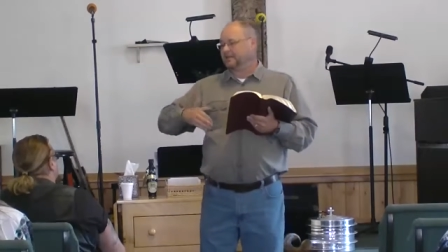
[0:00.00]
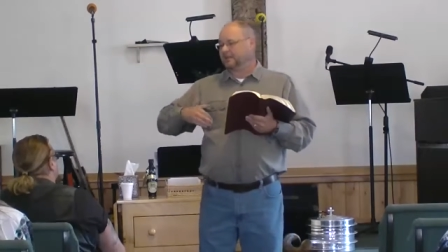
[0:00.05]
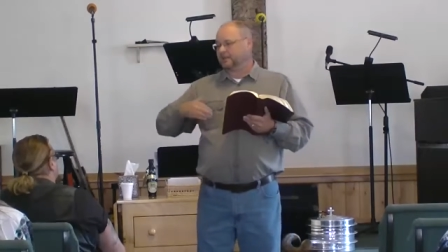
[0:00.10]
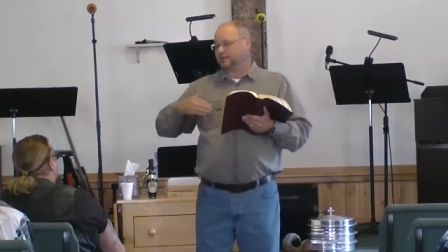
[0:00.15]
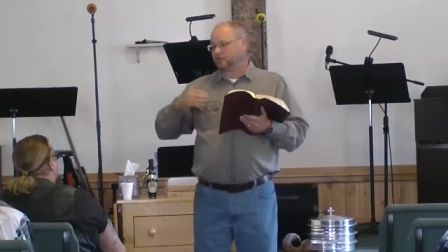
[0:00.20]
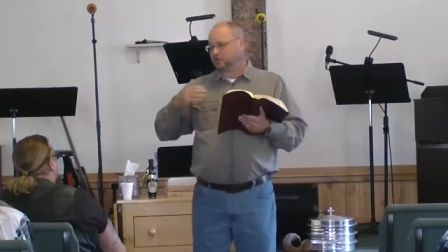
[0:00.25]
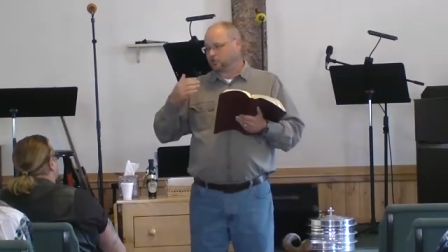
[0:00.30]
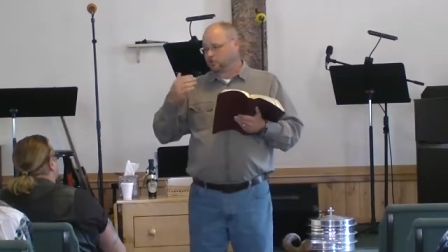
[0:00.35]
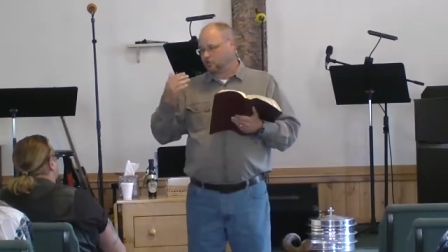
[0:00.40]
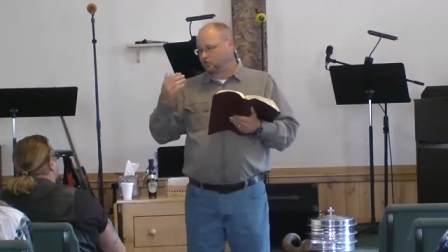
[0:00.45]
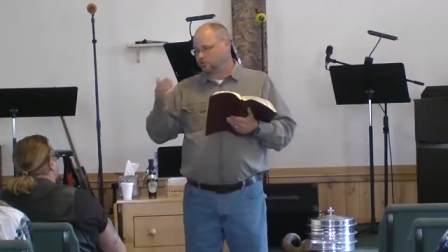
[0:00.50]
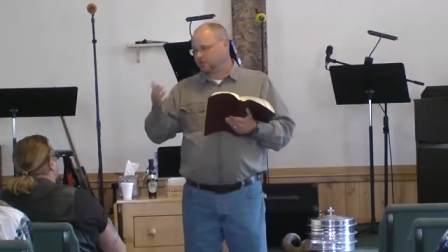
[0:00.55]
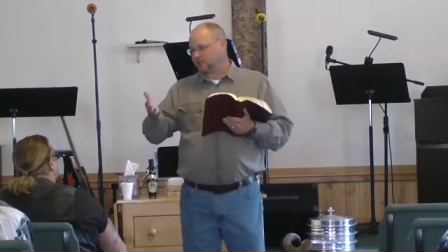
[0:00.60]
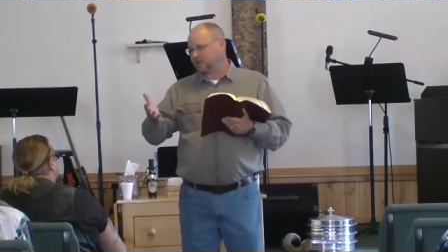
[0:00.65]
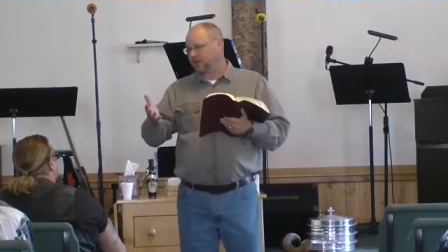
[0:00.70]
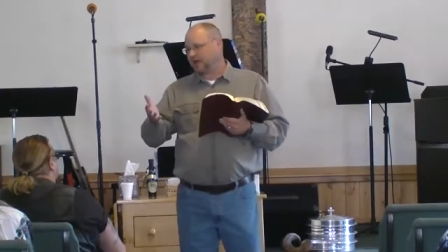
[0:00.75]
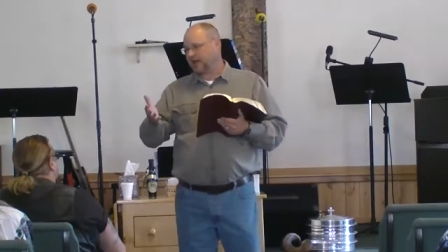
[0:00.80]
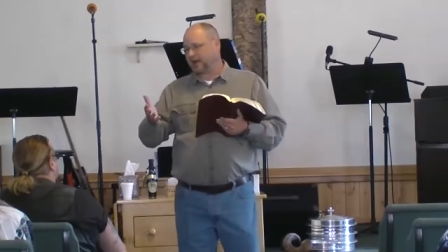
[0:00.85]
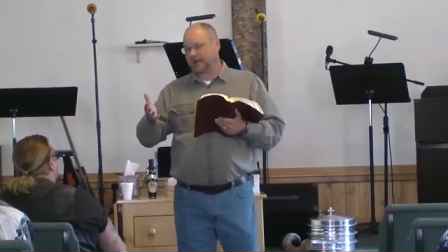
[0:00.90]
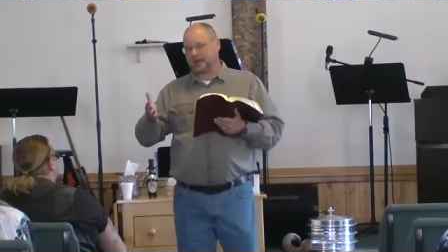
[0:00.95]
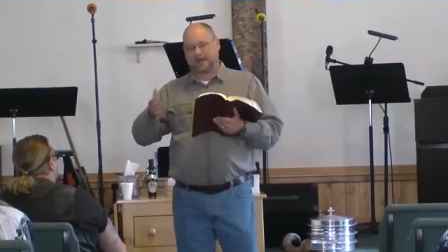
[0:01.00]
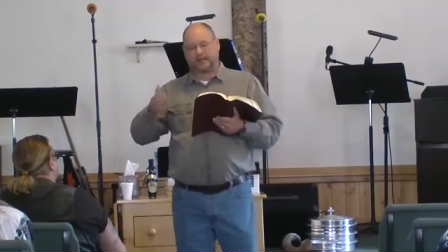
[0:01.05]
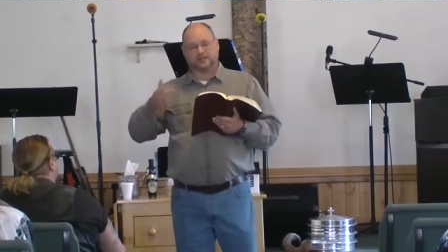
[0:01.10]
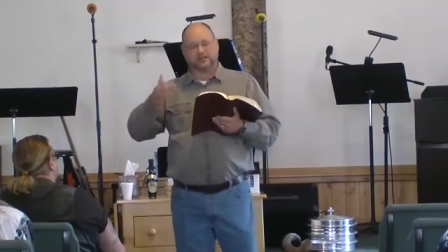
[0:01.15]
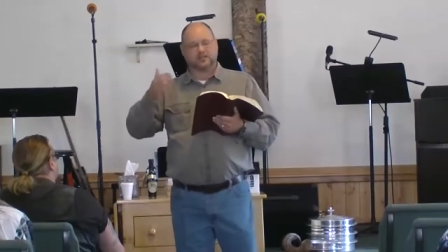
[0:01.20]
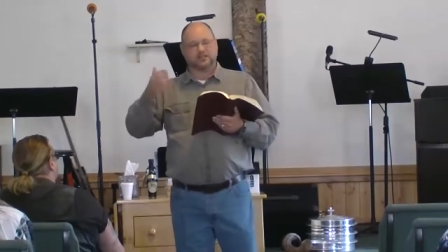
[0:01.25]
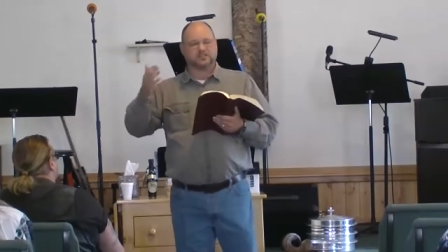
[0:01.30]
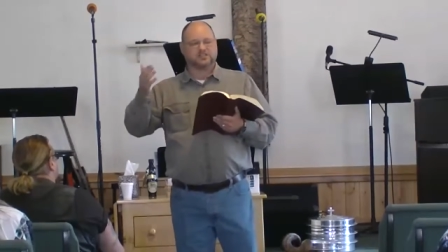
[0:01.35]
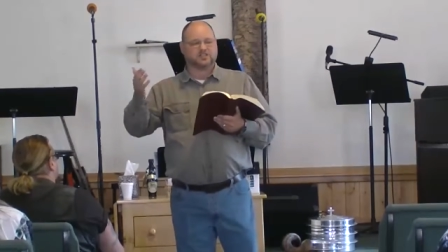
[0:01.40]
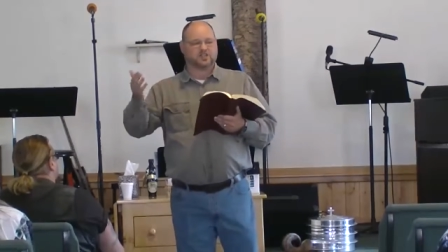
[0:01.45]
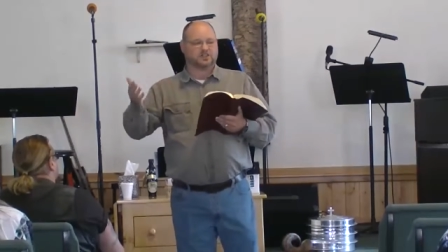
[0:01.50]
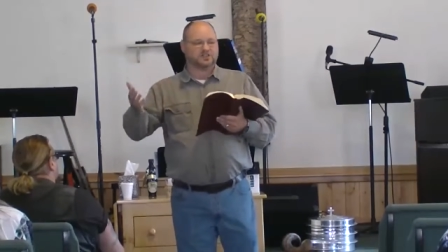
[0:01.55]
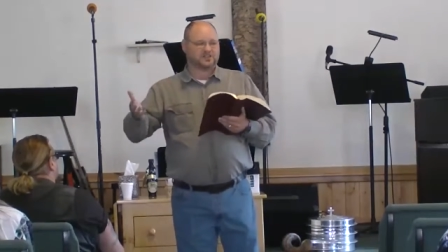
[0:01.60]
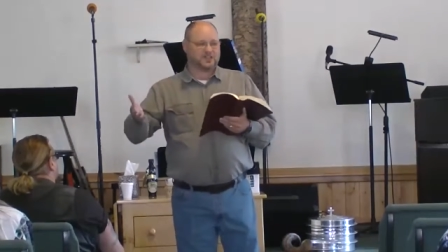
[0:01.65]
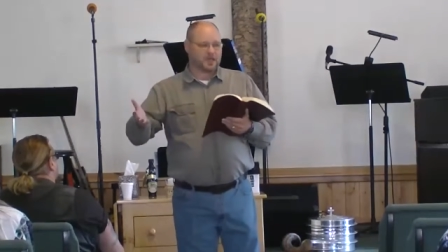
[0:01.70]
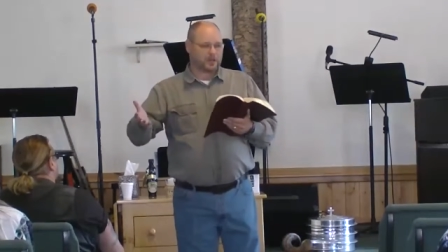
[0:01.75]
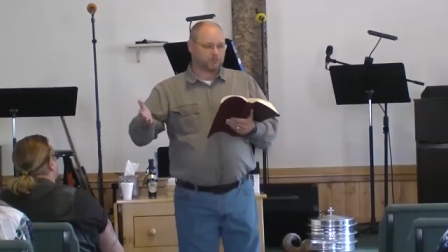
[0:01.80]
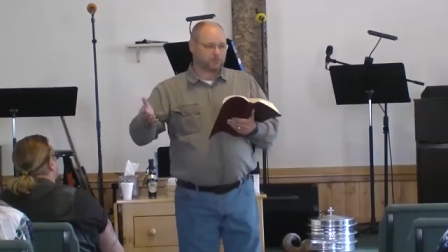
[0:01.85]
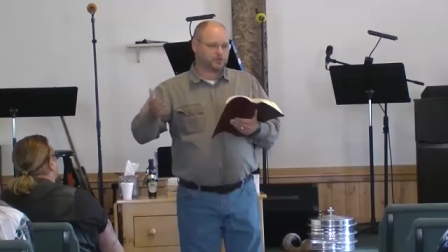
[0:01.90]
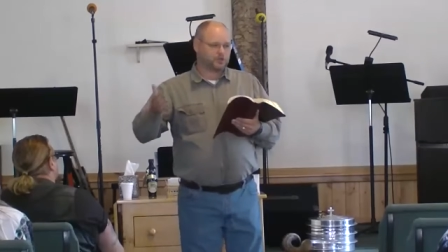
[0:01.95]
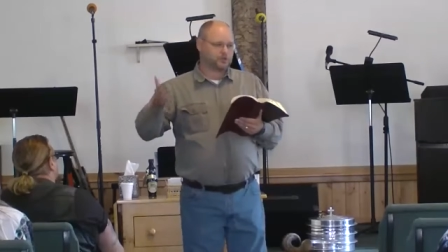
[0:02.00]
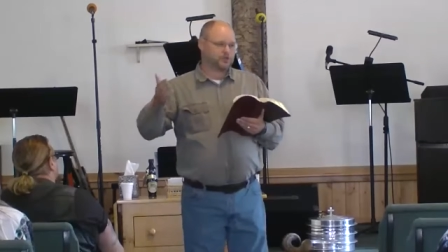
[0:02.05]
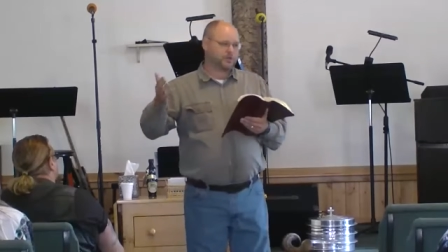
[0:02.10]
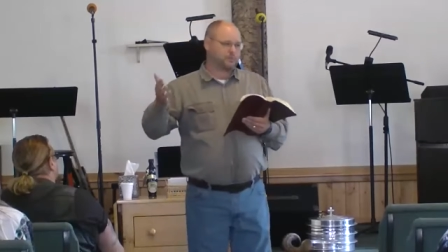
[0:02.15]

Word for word: that the church did not at least attempt